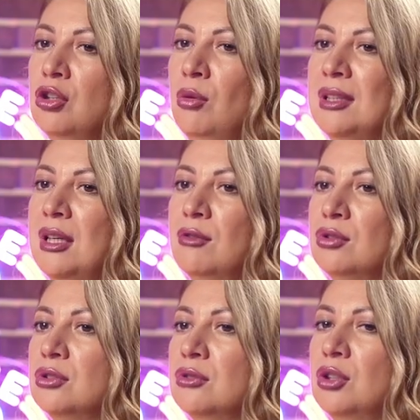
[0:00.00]
what I've
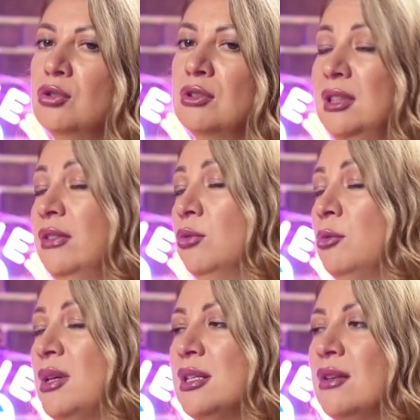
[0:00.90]
also noticed, even with
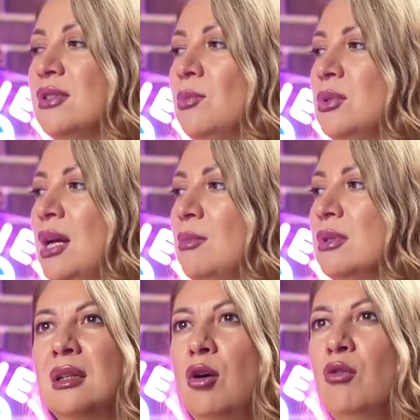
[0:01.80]
myself
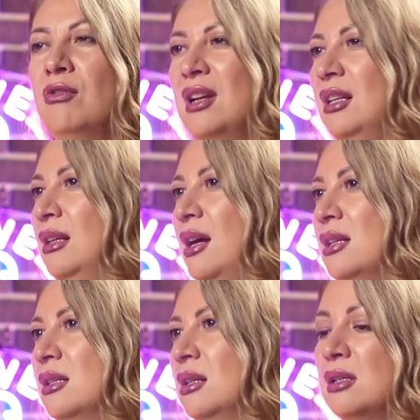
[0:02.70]
sometimes,
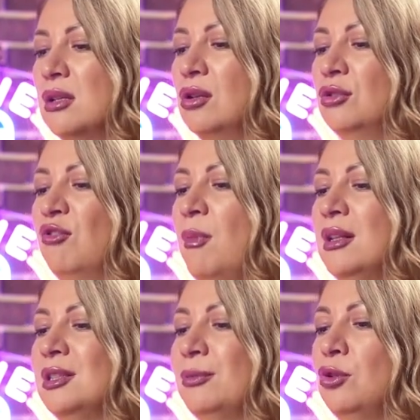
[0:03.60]
overanalyzing is a lot of
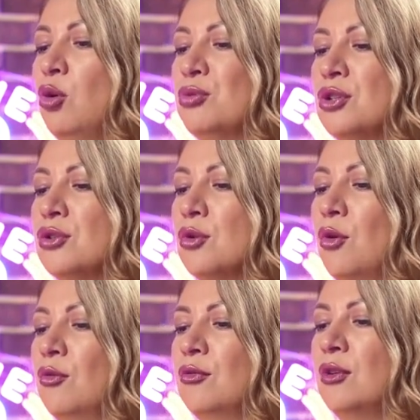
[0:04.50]
multiple options
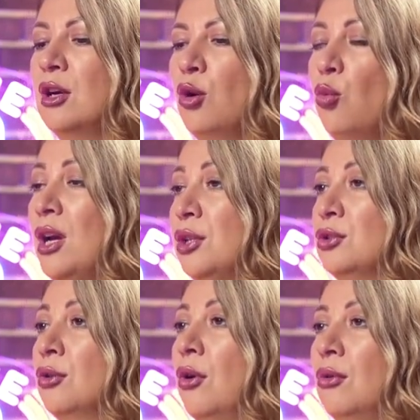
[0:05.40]
of where to
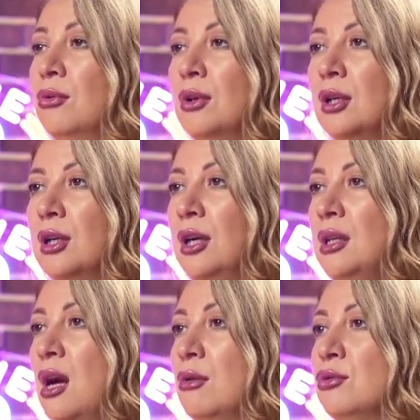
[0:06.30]
go and
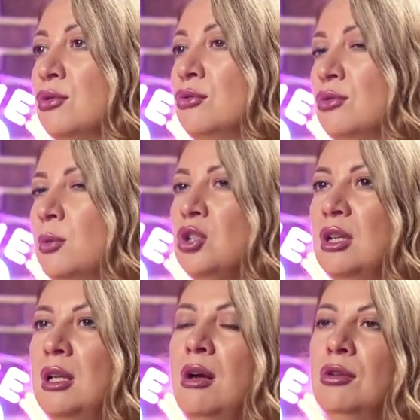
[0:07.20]
how to do. Especially
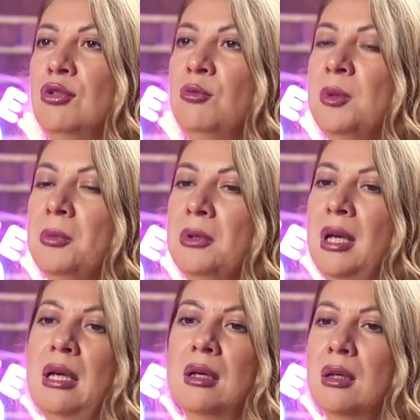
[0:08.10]
now, a lot of people,
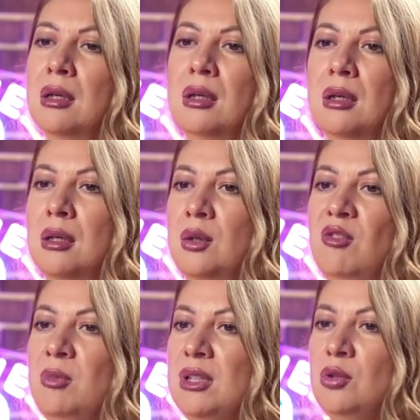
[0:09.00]
like,
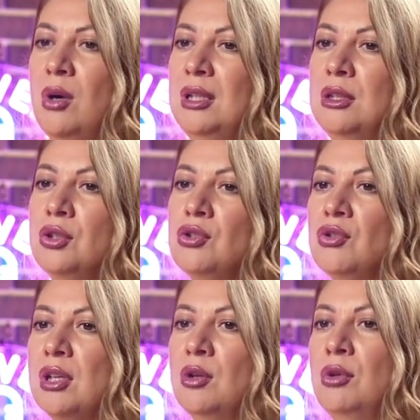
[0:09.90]
they've been in one
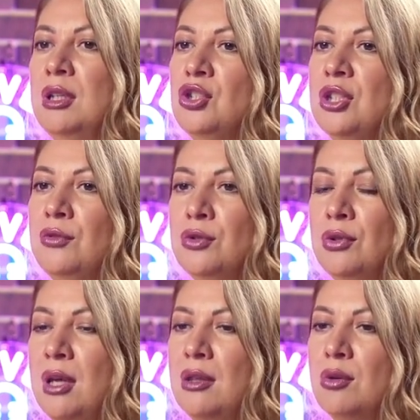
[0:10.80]
industry, they want to shift to
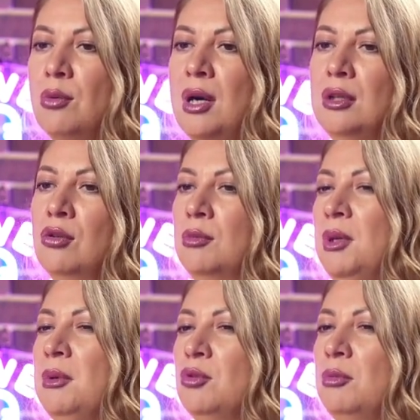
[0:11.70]
another one, or
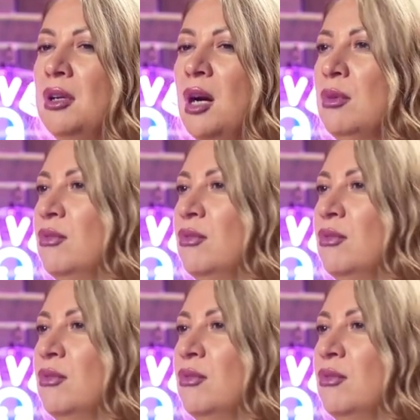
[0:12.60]
maybe to become a